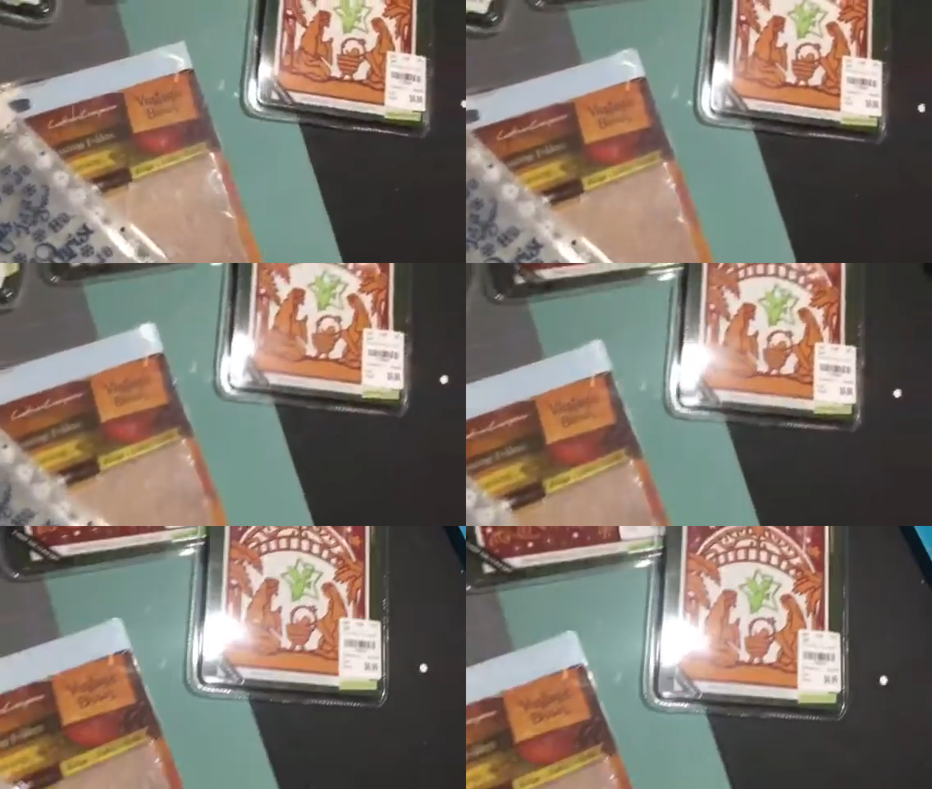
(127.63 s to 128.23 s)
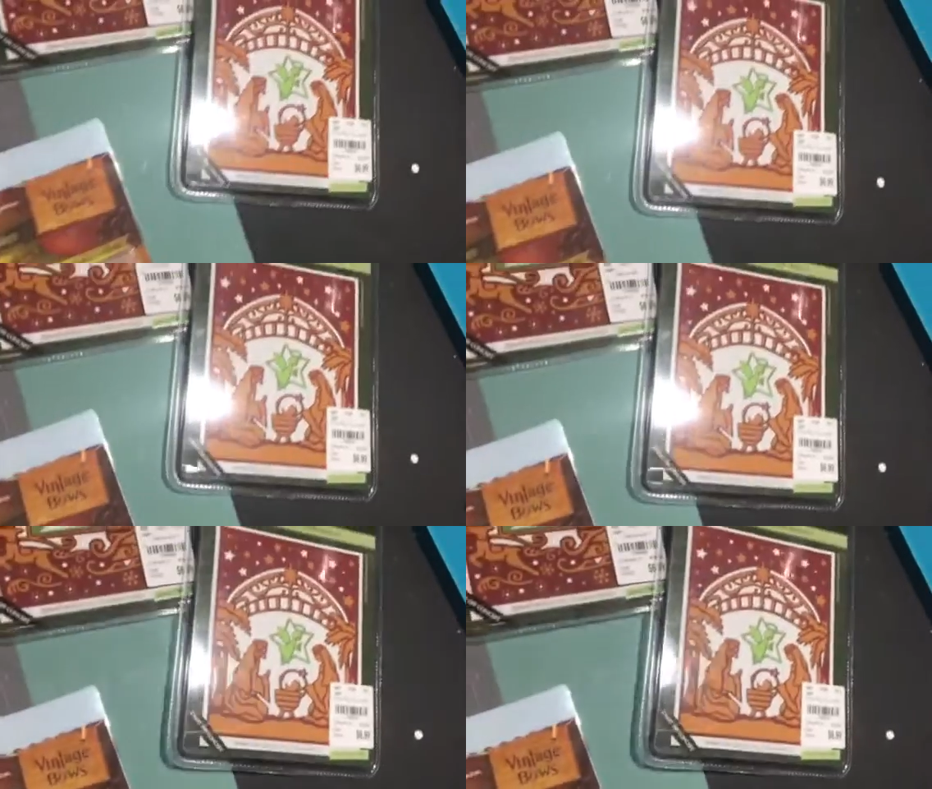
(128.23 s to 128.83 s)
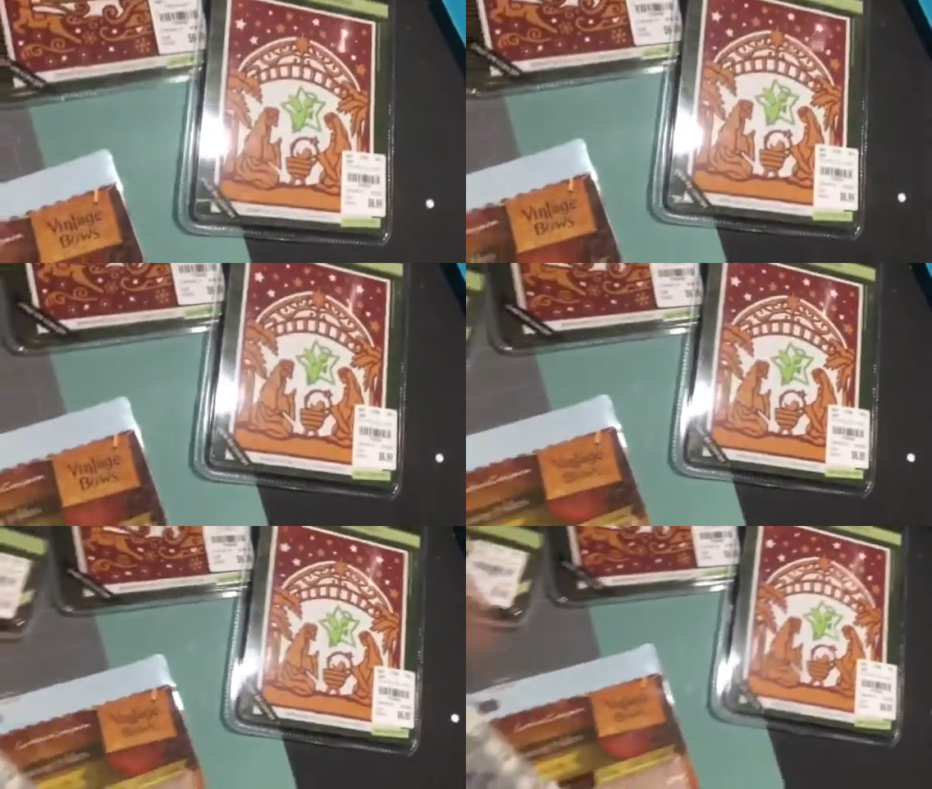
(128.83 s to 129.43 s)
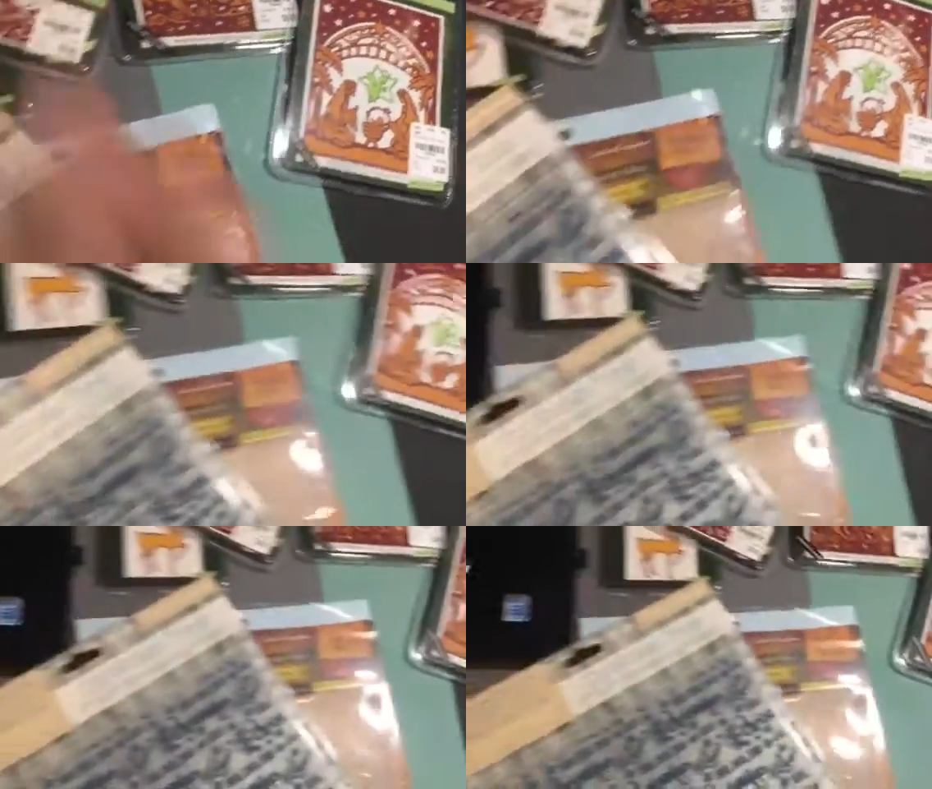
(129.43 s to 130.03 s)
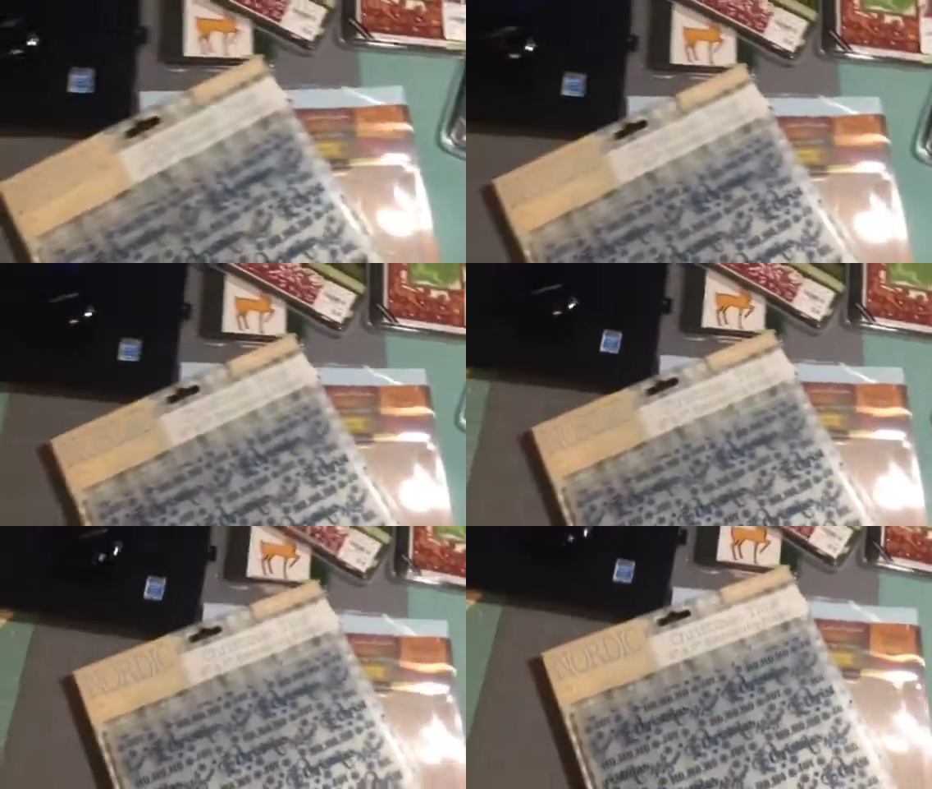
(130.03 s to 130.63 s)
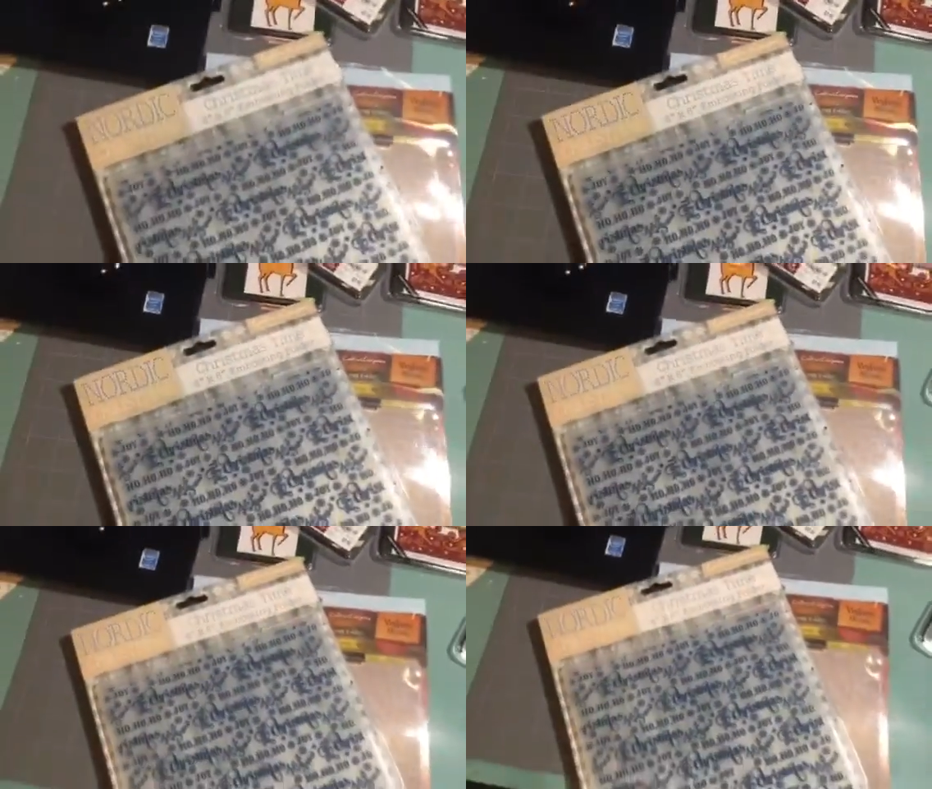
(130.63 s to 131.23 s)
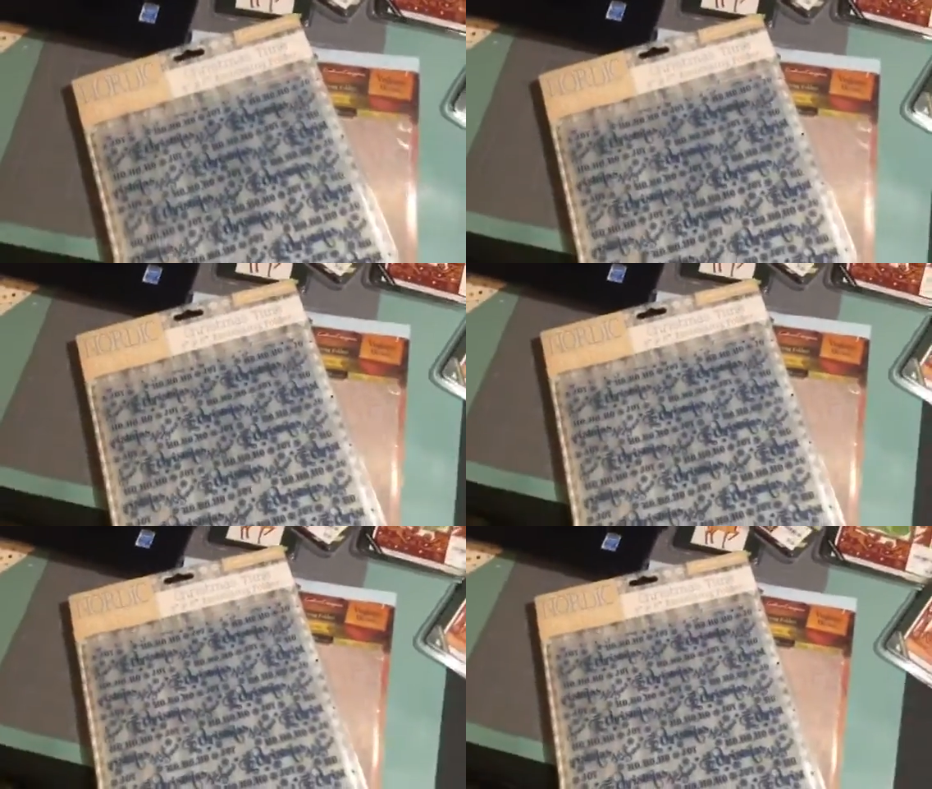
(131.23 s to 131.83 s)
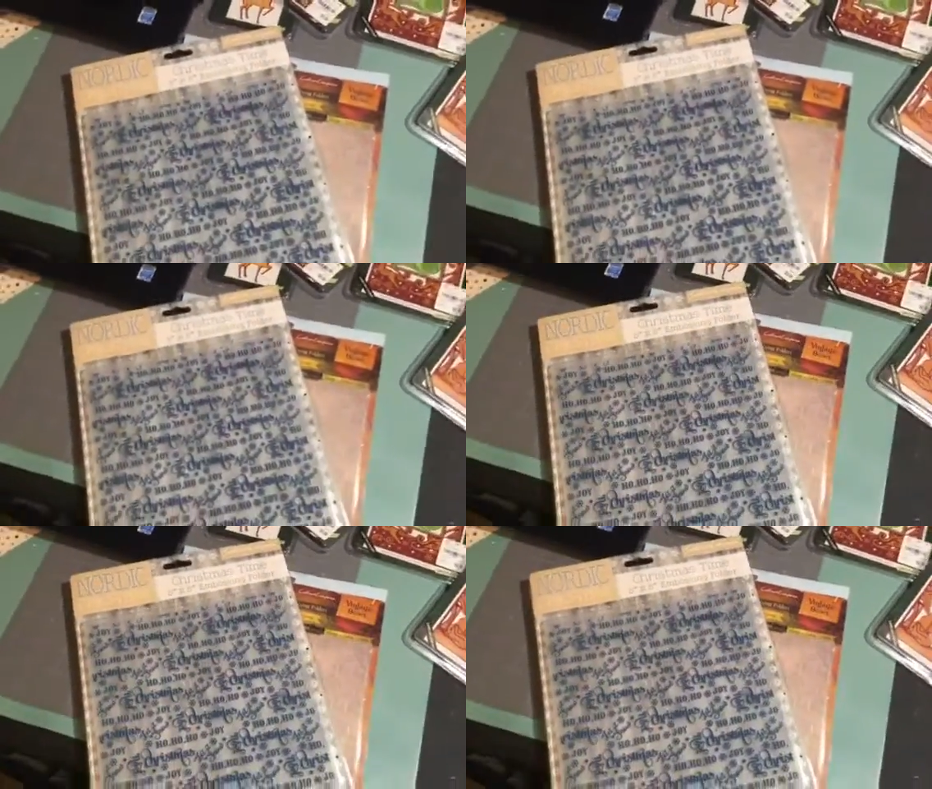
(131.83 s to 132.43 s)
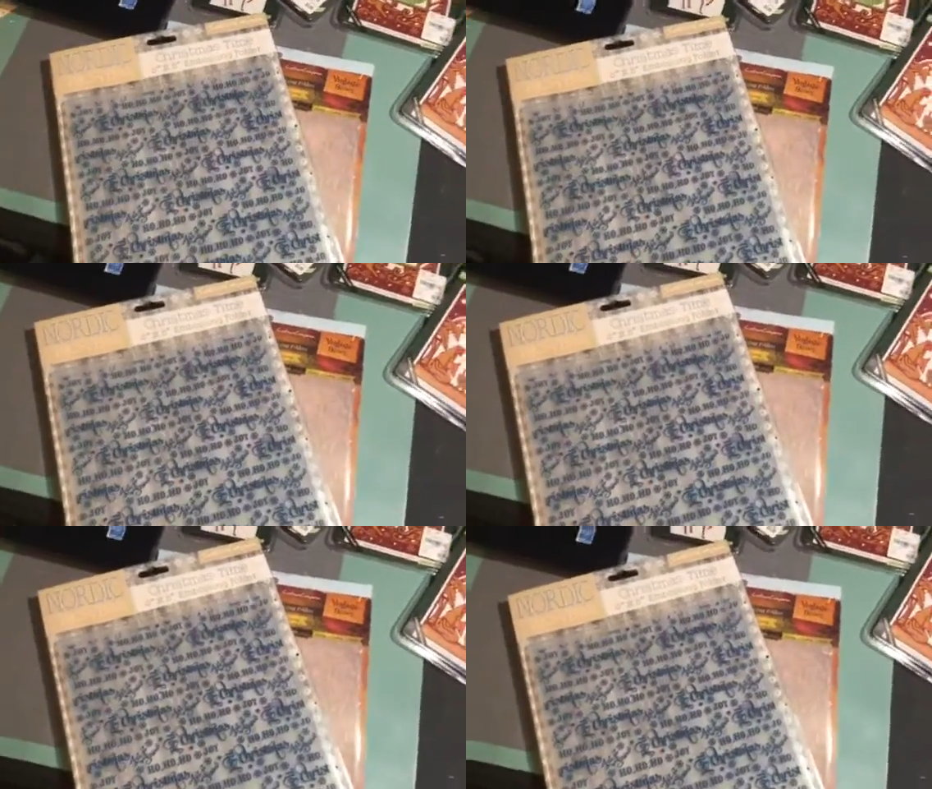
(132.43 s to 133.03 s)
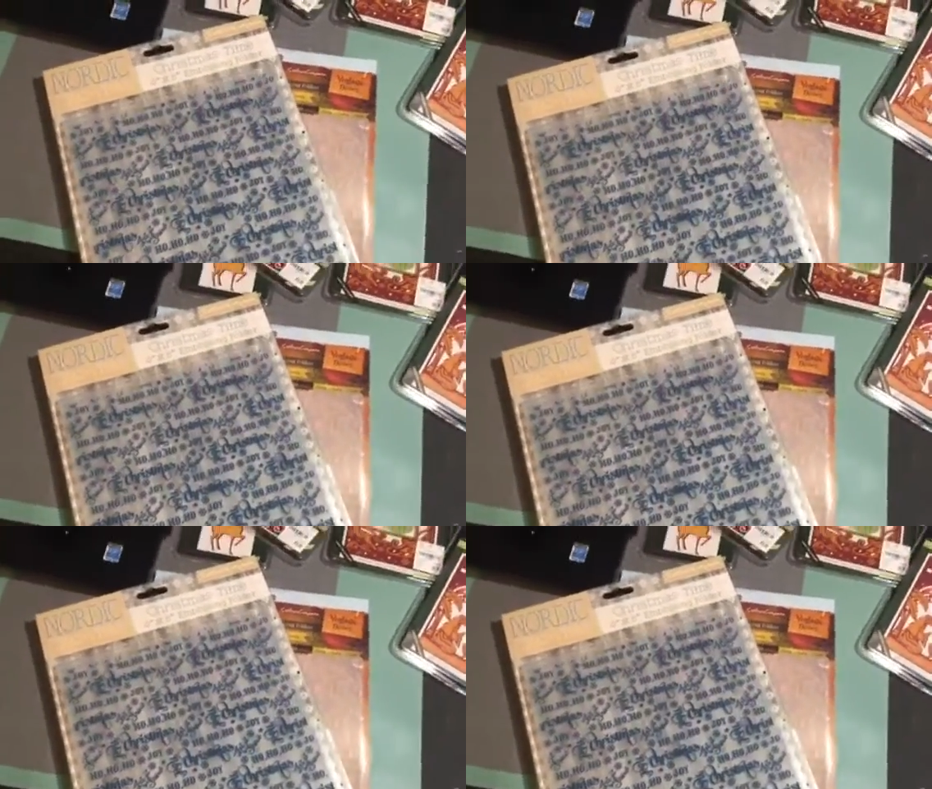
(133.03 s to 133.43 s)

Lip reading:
[unreadable: no face in view]